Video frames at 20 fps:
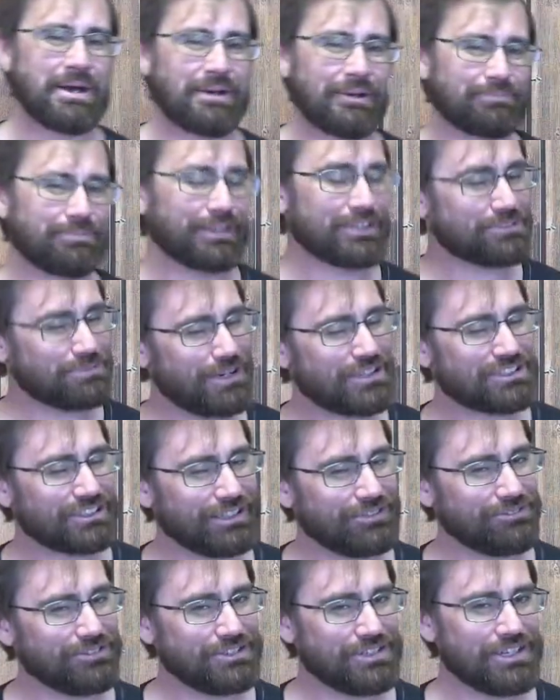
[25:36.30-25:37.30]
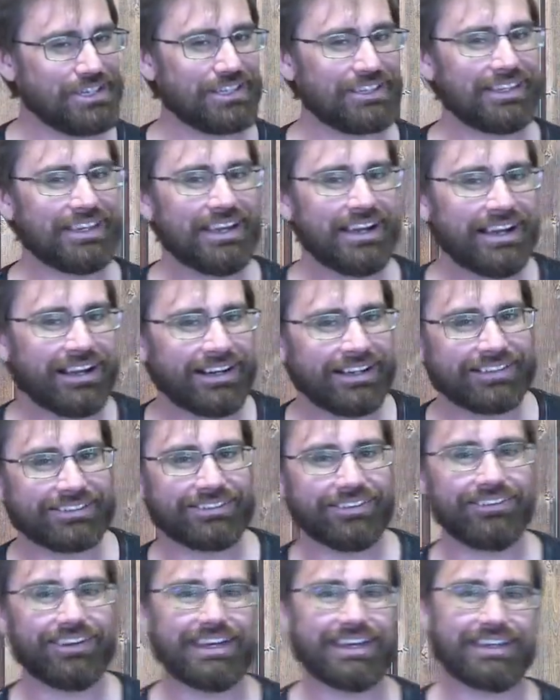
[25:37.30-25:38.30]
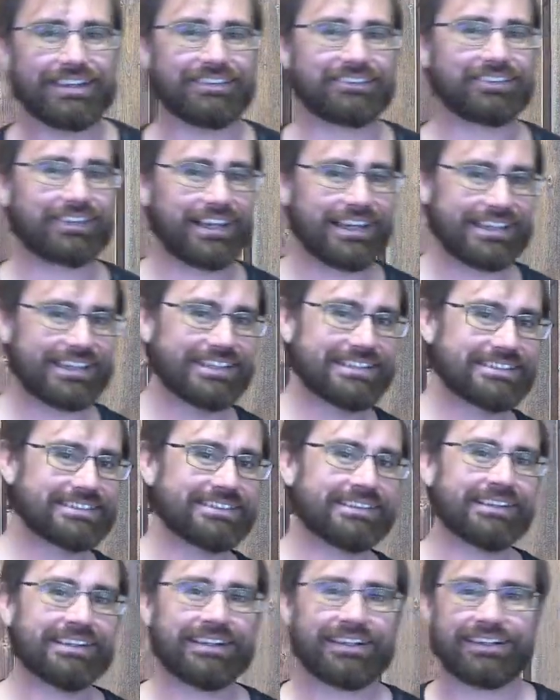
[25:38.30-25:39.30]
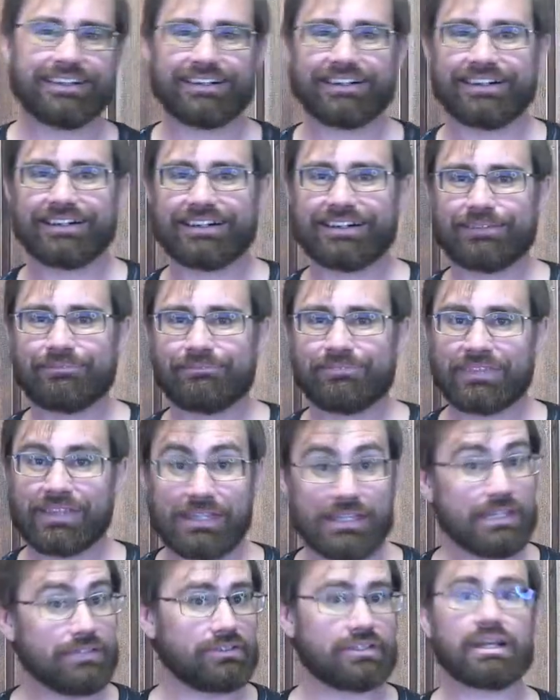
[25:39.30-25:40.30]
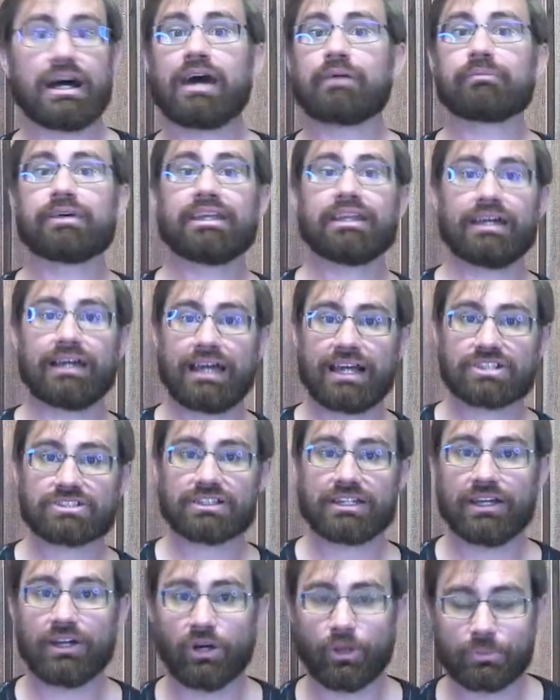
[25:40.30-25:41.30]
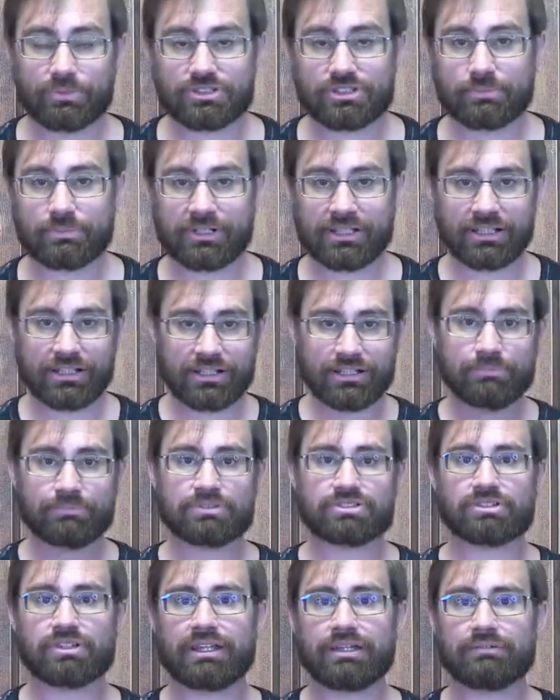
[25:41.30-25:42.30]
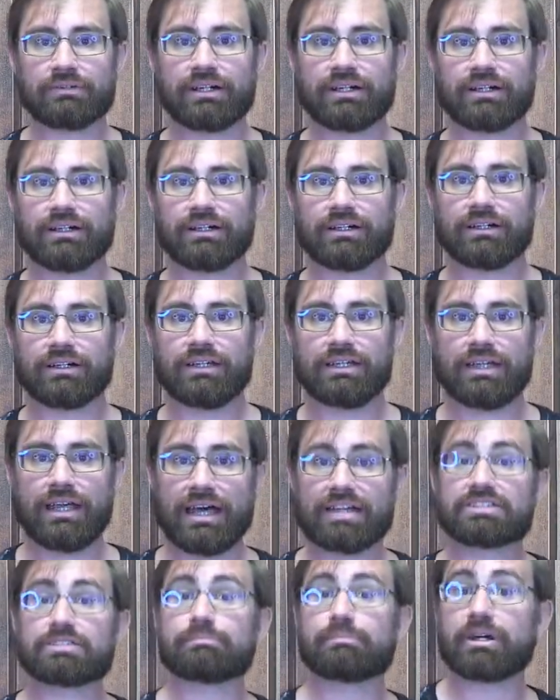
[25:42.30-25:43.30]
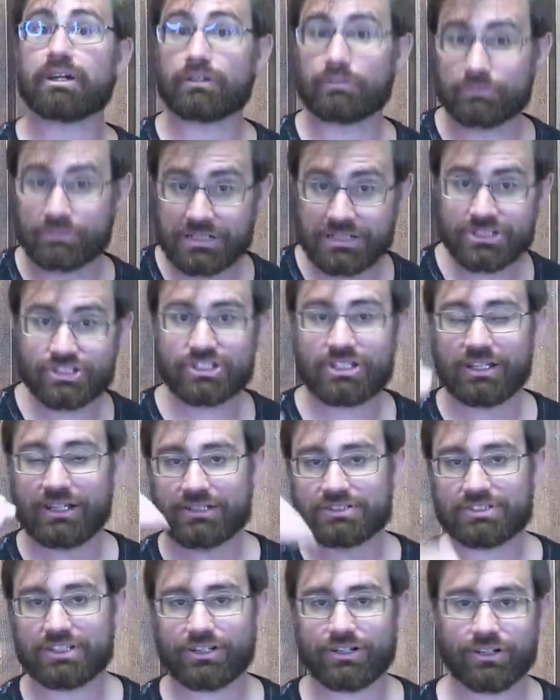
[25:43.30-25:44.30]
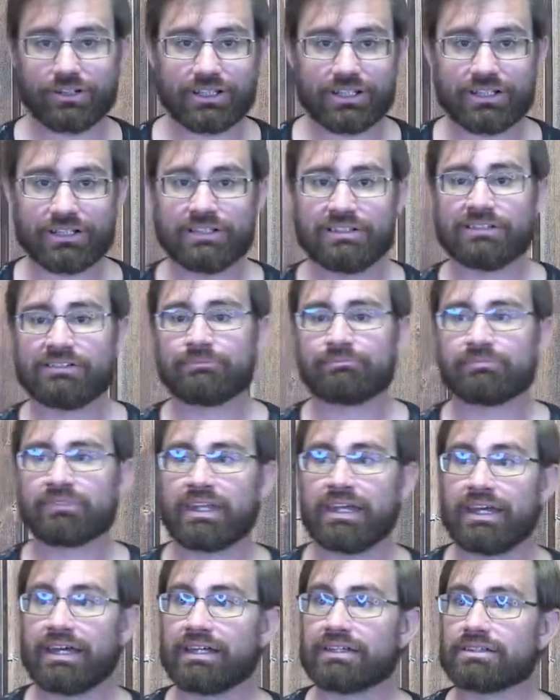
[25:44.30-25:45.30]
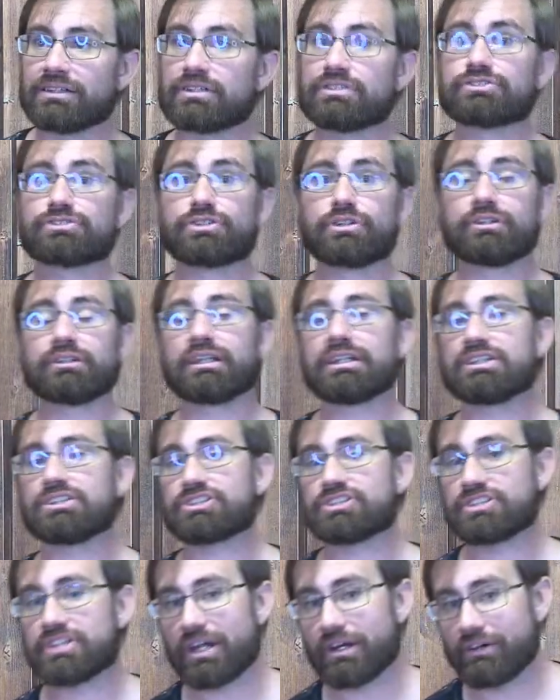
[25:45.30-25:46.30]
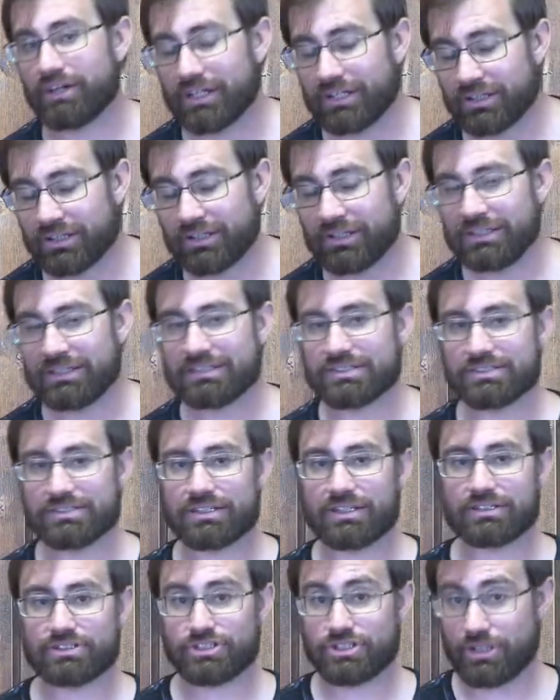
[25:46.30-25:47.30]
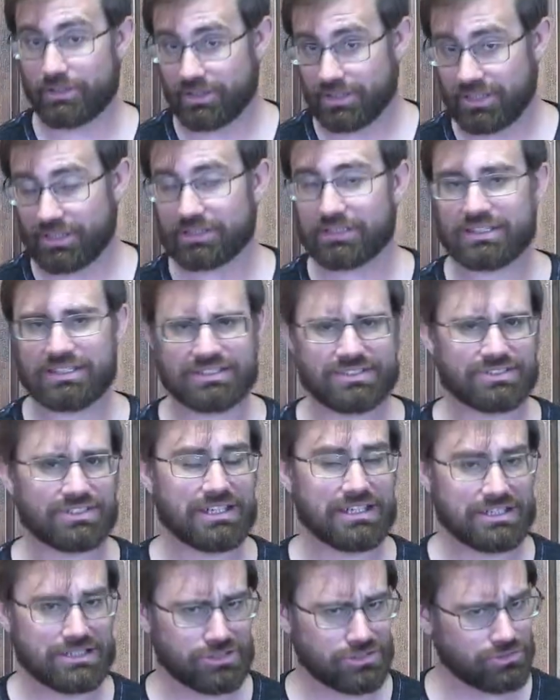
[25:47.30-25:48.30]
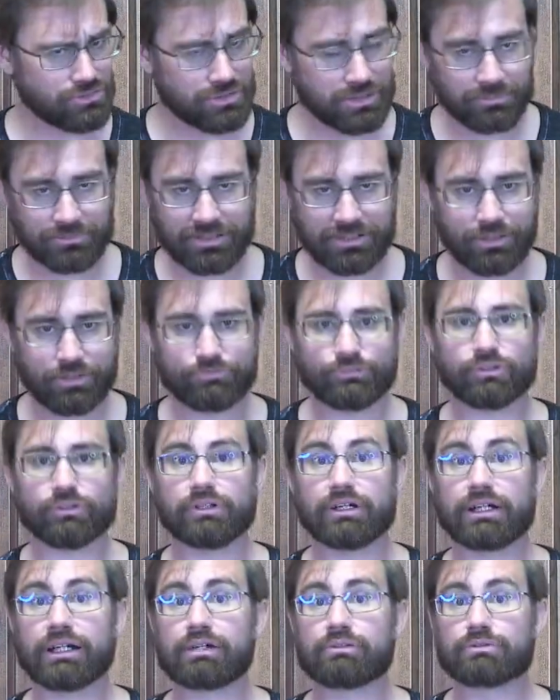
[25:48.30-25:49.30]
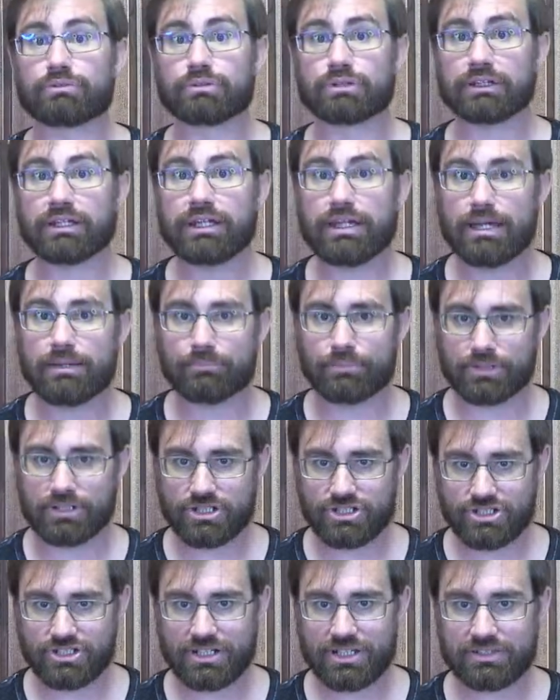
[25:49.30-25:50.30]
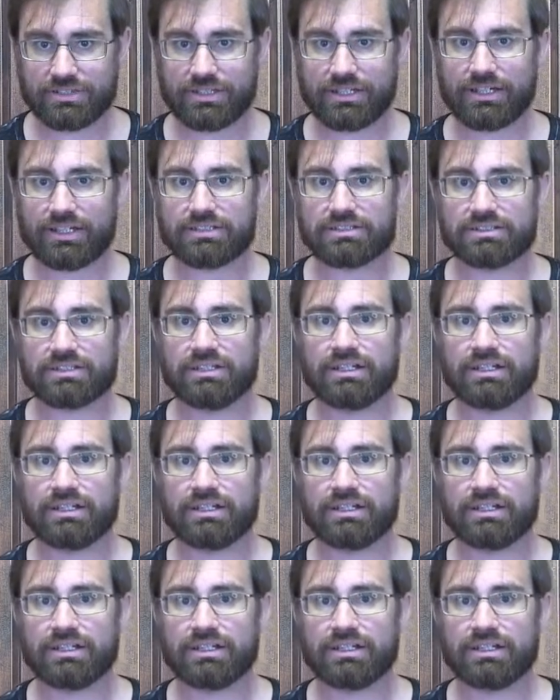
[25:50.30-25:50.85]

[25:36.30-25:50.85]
but especially if you did, go ahead and like it. Comment actually helps to bring it up so that it has a better reach, as they call it. And certainly sharing it is extremely helpful, and I really appreciate that